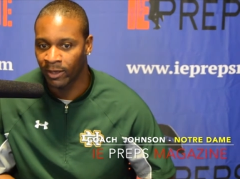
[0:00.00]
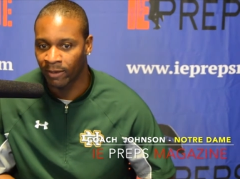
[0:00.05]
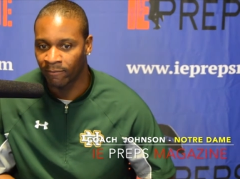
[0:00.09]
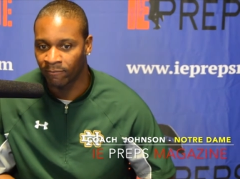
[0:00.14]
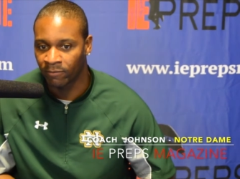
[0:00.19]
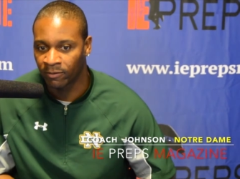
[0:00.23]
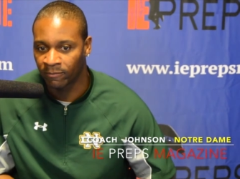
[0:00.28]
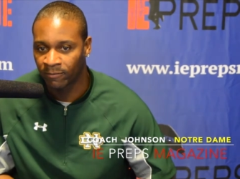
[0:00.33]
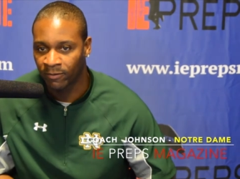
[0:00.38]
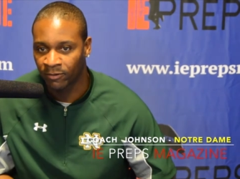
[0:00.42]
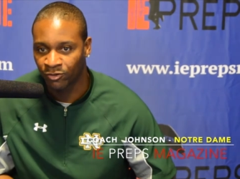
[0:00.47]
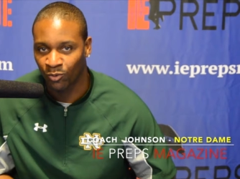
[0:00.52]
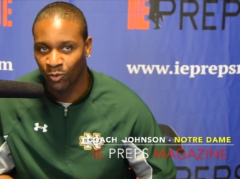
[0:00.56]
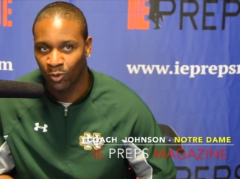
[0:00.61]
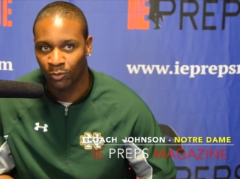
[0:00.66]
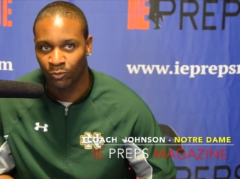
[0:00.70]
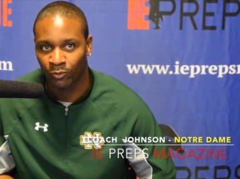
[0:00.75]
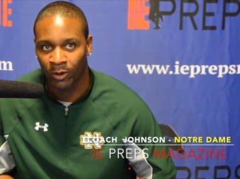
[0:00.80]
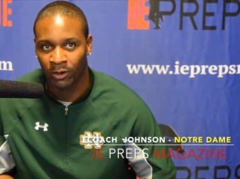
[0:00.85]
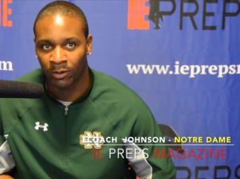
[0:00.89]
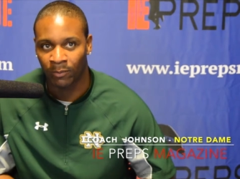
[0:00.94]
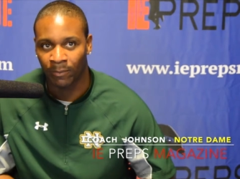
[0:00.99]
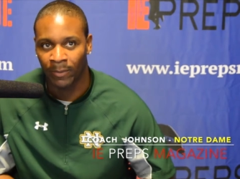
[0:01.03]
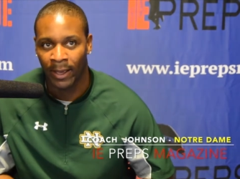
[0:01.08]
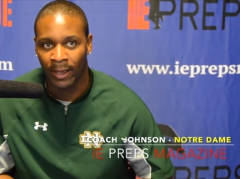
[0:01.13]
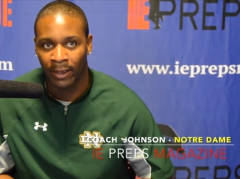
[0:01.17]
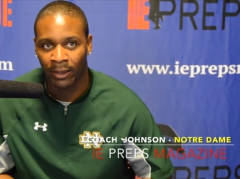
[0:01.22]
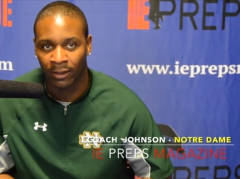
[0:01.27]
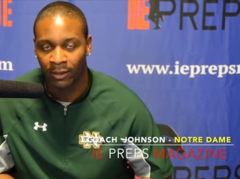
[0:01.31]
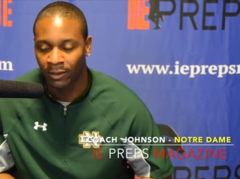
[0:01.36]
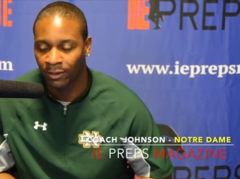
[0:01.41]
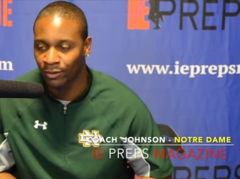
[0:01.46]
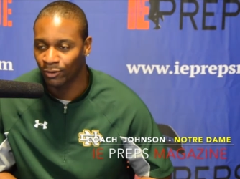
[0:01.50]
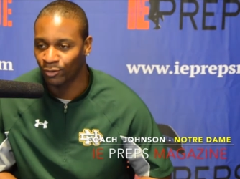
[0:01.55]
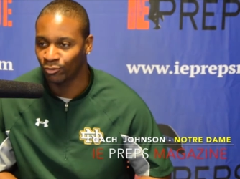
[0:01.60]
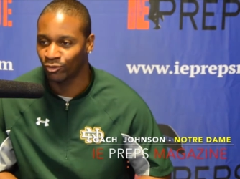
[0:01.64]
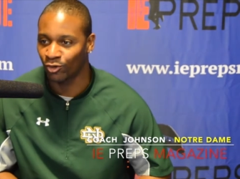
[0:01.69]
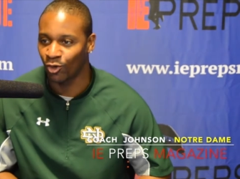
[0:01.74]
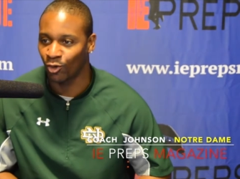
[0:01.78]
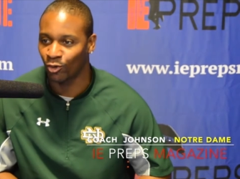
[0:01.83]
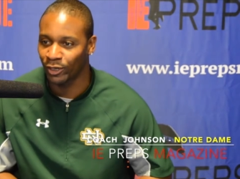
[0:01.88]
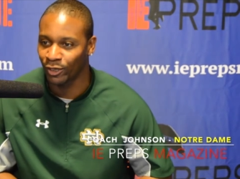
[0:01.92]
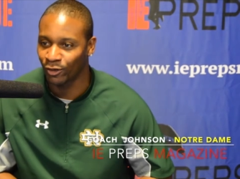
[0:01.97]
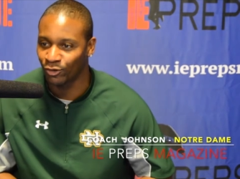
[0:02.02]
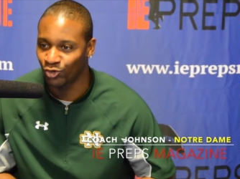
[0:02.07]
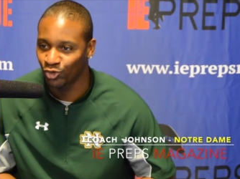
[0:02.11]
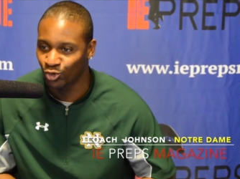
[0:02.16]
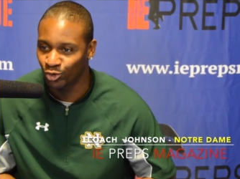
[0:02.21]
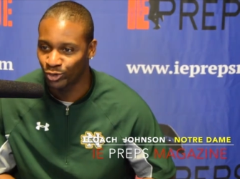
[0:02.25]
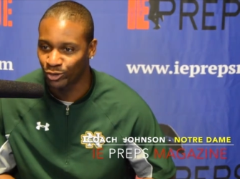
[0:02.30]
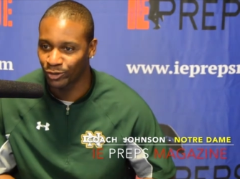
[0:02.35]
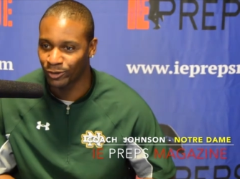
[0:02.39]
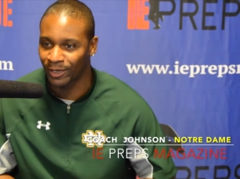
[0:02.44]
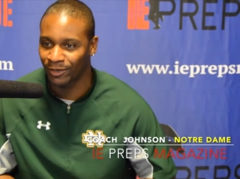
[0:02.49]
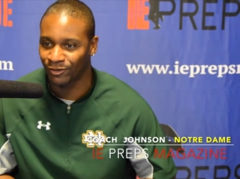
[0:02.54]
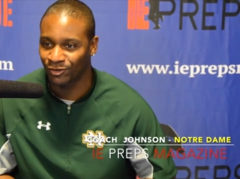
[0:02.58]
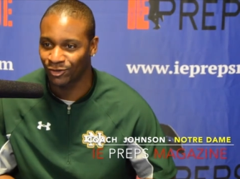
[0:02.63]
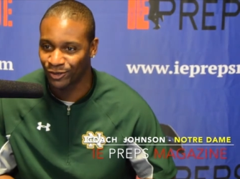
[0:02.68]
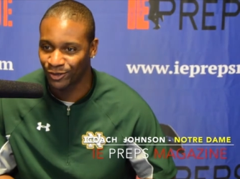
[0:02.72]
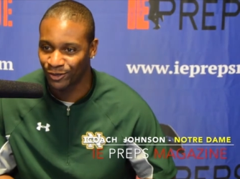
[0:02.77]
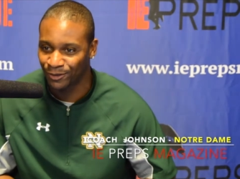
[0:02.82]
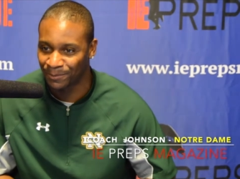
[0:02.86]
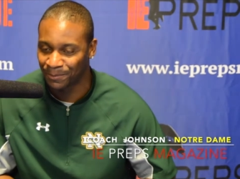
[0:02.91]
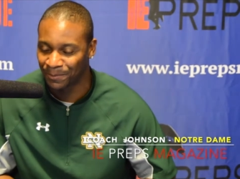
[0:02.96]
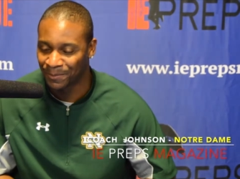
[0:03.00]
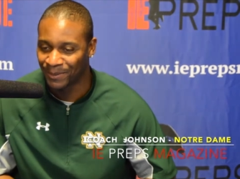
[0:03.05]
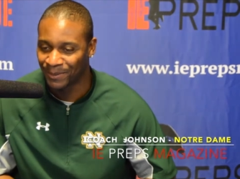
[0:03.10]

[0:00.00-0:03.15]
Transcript: They have a Division I running back who's only a junior next year,